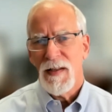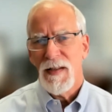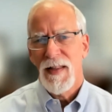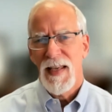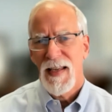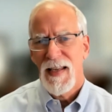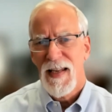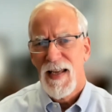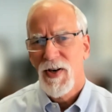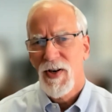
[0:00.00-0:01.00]
the,
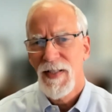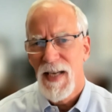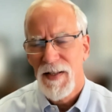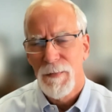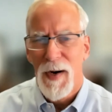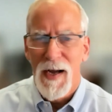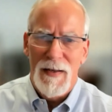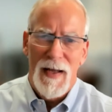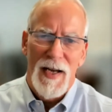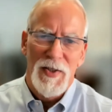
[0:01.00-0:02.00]
it, it, turns out that
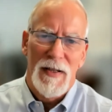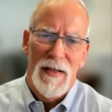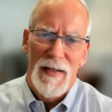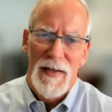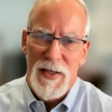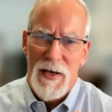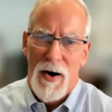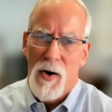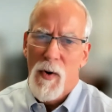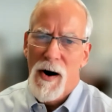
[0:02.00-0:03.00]
biologically, this
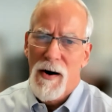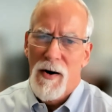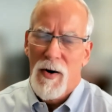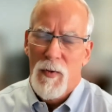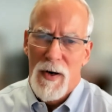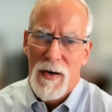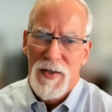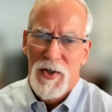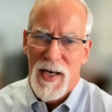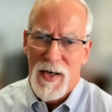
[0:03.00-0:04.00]

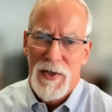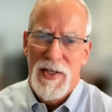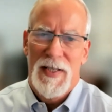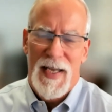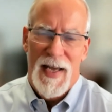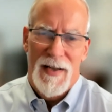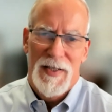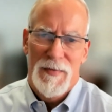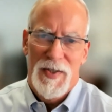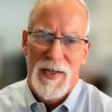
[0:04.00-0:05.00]
RYR1 channel, which is a
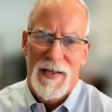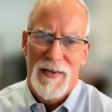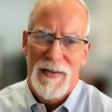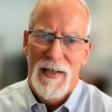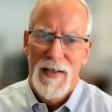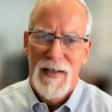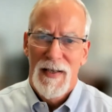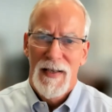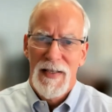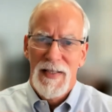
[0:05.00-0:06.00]
calcium channel,
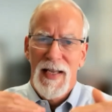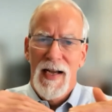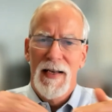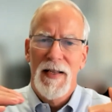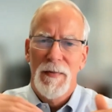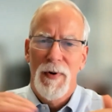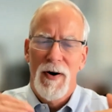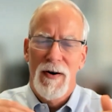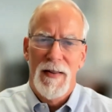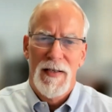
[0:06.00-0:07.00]
it's not in the
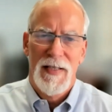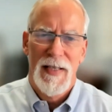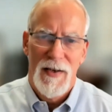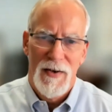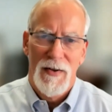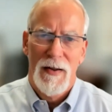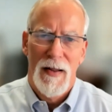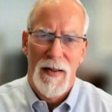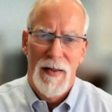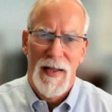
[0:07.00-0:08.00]
part of the cell
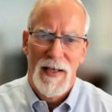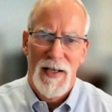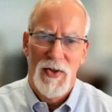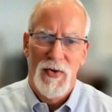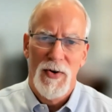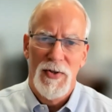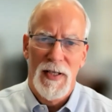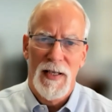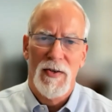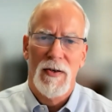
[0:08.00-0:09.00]
that controls
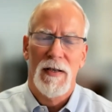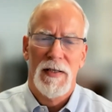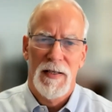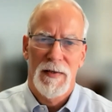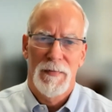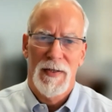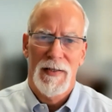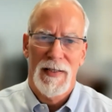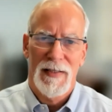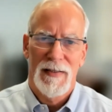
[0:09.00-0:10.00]
electrical
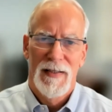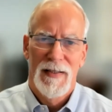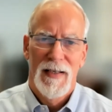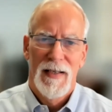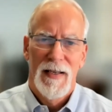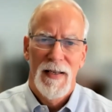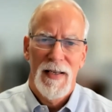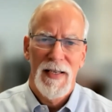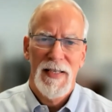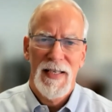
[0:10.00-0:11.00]
excitability.
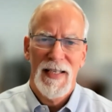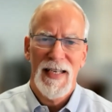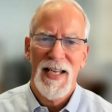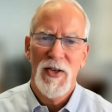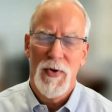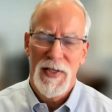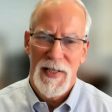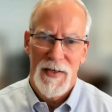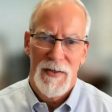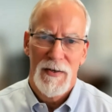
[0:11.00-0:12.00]
It's in an
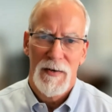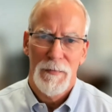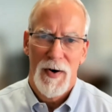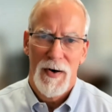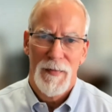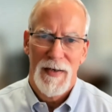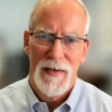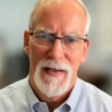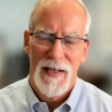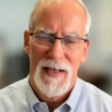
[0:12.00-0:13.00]
intracellular compartment
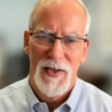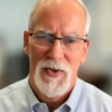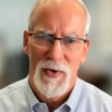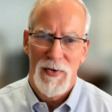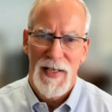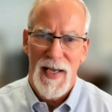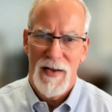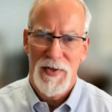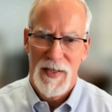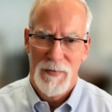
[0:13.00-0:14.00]
that controls
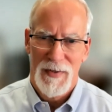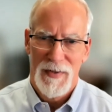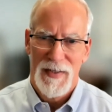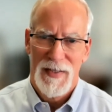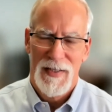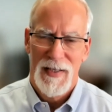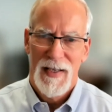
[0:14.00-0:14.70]
calcium release.